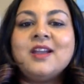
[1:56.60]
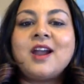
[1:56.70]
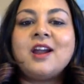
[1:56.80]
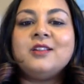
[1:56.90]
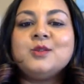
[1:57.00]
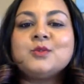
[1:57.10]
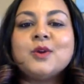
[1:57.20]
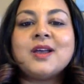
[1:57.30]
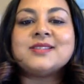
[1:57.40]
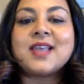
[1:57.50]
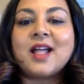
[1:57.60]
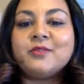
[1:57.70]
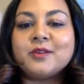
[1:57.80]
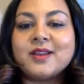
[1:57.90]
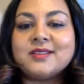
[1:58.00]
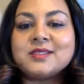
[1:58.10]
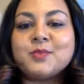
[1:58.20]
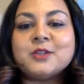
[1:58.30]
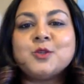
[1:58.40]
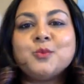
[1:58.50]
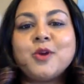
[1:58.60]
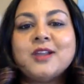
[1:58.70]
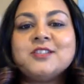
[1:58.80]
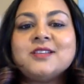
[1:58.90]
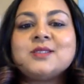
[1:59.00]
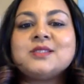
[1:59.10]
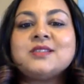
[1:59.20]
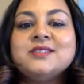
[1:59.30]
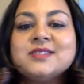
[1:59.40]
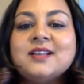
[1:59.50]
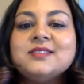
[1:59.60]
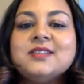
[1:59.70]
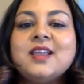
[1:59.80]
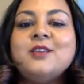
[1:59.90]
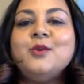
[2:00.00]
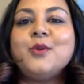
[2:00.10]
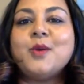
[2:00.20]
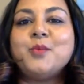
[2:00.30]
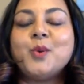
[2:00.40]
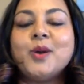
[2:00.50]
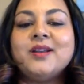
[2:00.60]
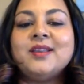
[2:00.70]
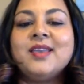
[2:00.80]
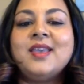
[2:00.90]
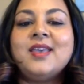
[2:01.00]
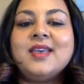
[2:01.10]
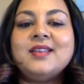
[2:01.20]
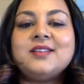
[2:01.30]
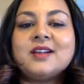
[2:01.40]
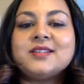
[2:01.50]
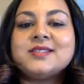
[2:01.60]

Carlos Rojas Alvarez, Special Projects Consultant at Youth on Board, and Dr.